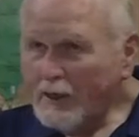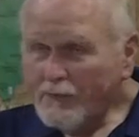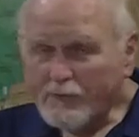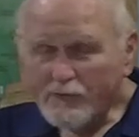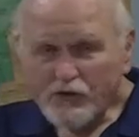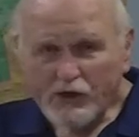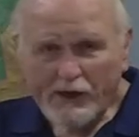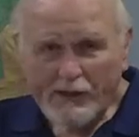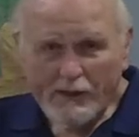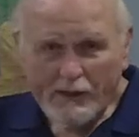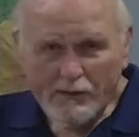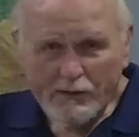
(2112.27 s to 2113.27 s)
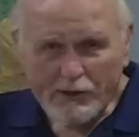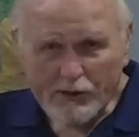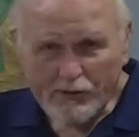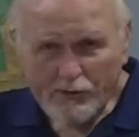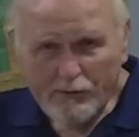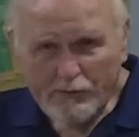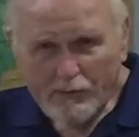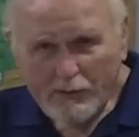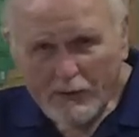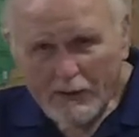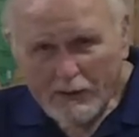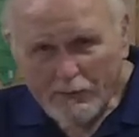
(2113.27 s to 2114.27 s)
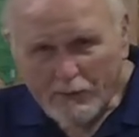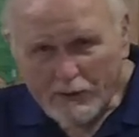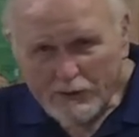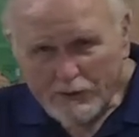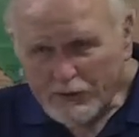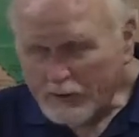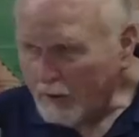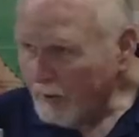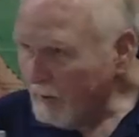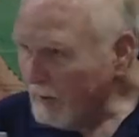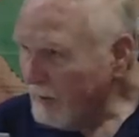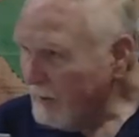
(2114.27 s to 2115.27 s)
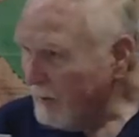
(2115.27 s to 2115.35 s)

have of Shane Nelson, who was our